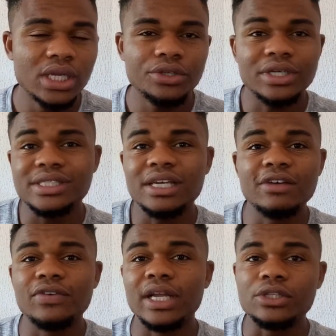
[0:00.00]
You can sell them
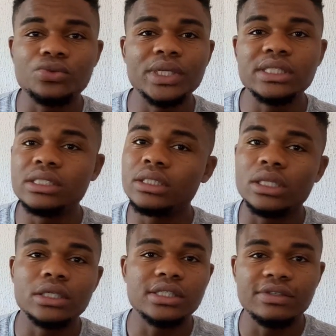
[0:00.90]
for like 20,
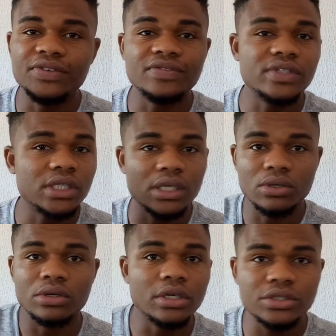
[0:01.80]
30, 50k
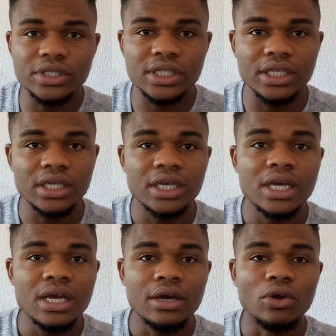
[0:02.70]
or 100k,
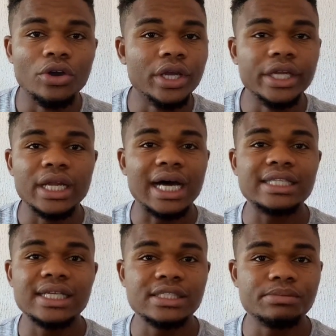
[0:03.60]
or in art
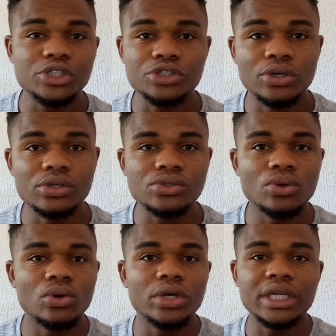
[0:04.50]
exhibitions
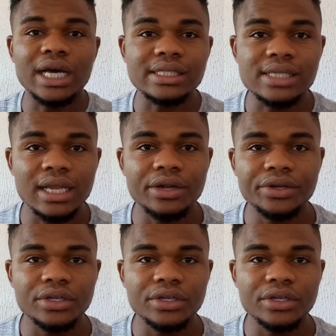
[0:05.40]
or in art gallery.